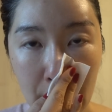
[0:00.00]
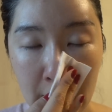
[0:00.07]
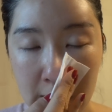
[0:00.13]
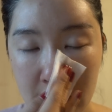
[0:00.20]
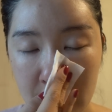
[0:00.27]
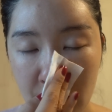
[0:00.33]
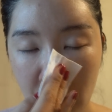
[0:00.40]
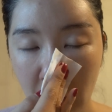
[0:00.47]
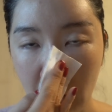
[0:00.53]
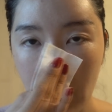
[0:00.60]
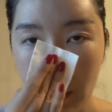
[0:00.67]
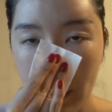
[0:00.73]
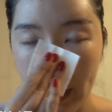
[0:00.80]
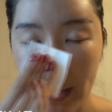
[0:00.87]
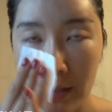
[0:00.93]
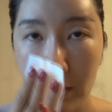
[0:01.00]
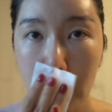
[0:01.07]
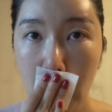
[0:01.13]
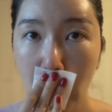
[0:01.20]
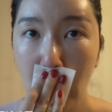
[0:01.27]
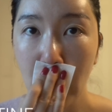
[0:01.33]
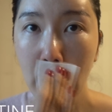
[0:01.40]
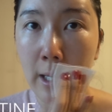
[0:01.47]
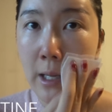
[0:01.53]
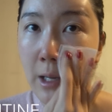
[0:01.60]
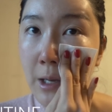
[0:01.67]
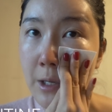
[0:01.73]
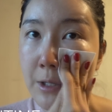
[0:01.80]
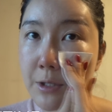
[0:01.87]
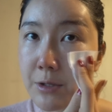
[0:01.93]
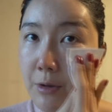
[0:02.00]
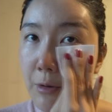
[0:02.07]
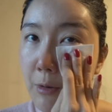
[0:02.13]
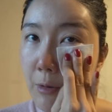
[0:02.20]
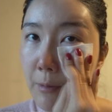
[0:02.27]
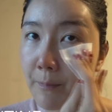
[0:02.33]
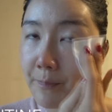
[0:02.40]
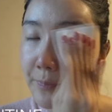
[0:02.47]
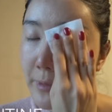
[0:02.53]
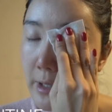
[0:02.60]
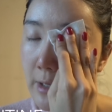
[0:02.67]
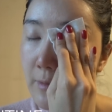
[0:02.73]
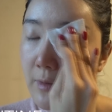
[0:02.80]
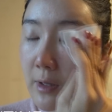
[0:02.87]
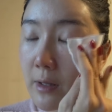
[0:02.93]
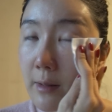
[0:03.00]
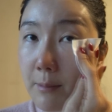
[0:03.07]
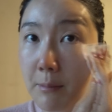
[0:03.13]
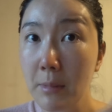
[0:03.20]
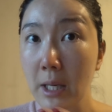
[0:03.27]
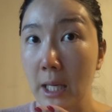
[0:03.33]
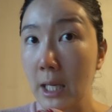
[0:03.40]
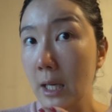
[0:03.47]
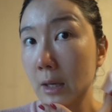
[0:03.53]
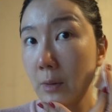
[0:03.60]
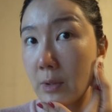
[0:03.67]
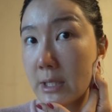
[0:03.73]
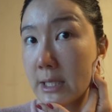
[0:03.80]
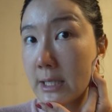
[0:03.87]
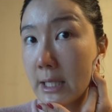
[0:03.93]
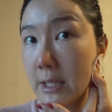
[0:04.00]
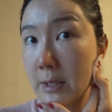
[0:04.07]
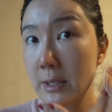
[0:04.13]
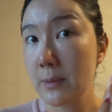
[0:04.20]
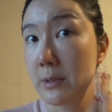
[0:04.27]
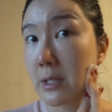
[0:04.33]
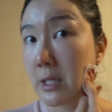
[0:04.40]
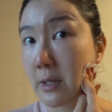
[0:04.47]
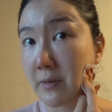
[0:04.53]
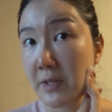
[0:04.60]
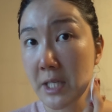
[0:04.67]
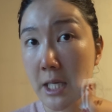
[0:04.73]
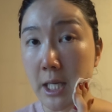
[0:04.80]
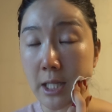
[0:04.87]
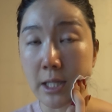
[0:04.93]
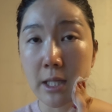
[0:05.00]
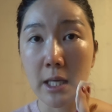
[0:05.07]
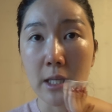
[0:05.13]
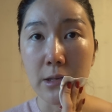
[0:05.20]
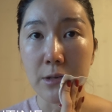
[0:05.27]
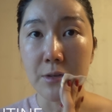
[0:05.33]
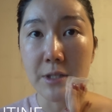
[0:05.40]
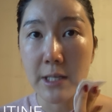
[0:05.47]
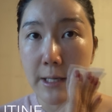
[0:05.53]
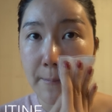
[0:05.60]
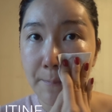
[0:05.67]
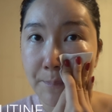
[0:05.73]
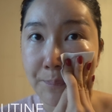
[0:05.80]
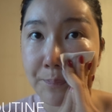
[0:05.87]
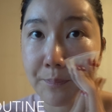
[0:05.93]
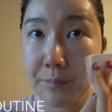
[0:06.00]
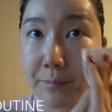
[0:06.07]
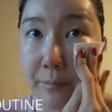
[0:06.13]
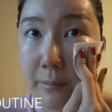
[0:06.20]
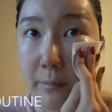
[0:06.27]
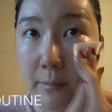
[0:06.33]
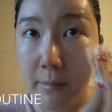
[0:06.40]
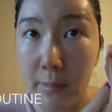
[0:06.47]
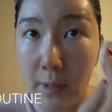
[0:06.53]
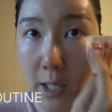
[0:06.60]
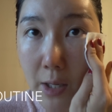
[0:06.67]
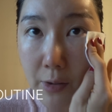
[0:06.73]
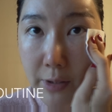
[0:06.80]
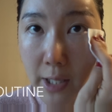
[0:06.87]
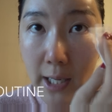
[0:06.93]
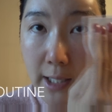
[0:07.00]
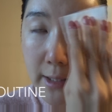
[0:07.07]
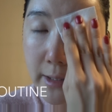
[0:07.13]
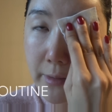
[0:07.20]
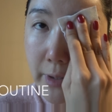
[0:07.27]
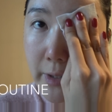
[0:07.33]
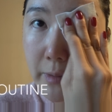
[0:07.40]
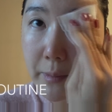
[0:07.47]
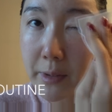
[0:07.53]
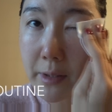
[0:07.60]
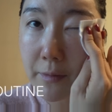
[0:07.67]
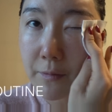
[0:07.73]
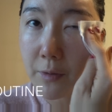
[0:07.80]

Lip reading: it's very mild, so even me with sensitive skin can use it. And I highly recommend it